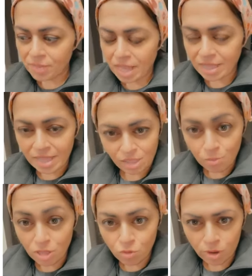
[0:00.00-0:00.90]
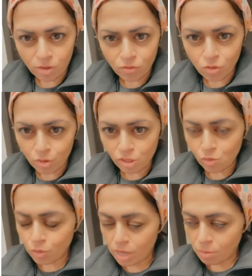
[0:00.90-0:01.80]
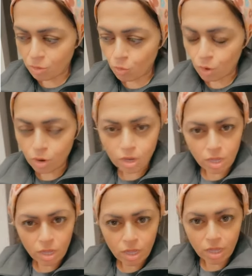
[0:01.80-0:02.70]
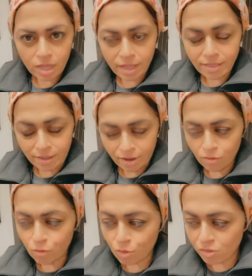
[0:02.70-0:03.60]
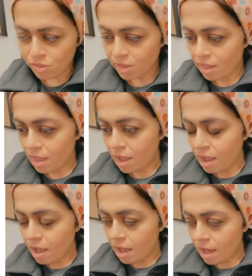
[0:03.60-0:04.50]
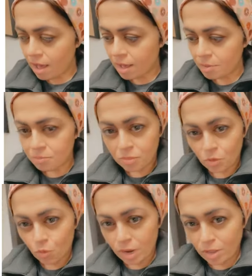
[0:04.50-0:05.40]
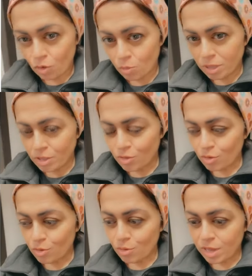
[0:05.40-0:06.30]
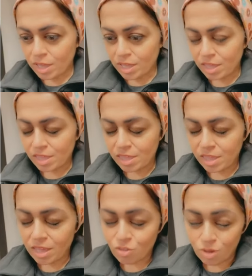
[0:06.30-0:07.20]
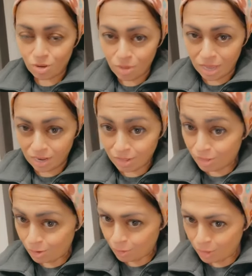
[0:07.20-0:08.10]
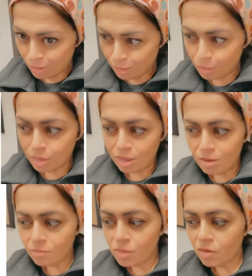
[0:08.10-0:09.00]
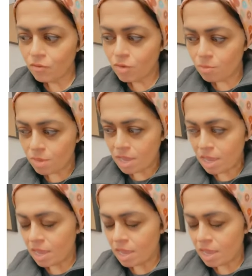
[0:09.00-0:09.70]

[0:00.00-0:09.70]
That's my drink of choice when I'm at work, at night of course. What I normally do is I try to make it a little healthy for me.